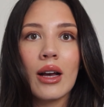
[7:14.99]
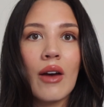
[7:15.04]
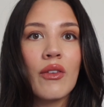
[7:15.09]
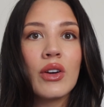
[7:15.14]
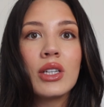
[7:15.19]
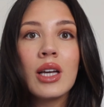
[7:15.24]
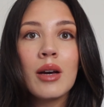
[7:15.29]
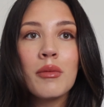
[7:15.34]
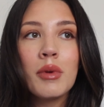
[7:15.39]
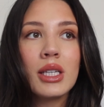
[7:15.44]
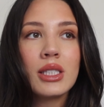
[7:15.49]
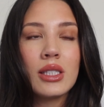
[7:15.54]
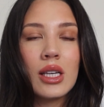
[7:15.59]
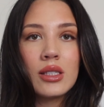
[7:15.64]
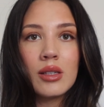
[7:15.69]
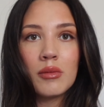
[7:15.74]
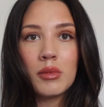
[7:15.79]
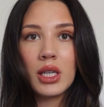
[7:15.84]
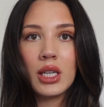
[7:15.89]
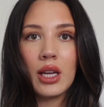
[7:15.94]
Every time I say
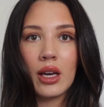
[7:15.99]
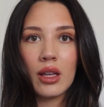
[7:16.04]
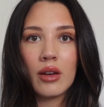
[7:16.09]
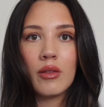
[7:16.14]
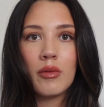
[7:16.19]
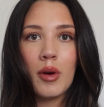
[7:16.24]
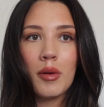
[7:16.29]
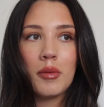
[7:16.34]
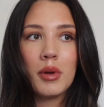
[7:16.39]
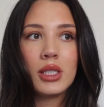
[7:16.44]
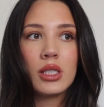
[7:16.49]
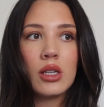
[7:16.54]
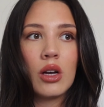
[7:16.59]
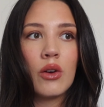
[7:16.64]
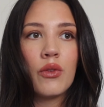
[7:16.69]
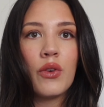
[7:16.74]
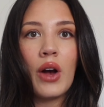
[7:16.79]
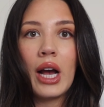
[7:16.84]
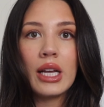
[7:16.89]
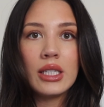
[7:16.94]
something negative about
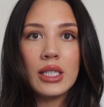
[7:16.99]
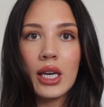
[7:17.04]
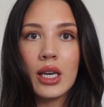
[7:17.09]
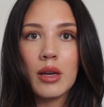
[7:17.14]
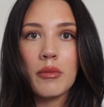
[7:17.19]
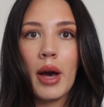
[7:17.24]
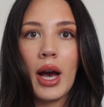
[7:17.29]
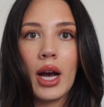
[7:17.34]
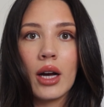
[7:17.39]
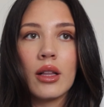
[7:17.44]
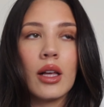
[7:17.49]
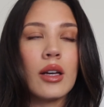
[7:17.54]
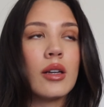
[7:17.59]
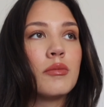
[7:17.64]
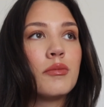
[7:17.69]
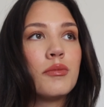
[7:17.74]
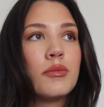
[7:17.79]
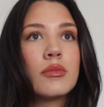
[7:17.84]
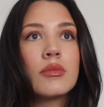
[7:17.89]
myself, I take it back. Like,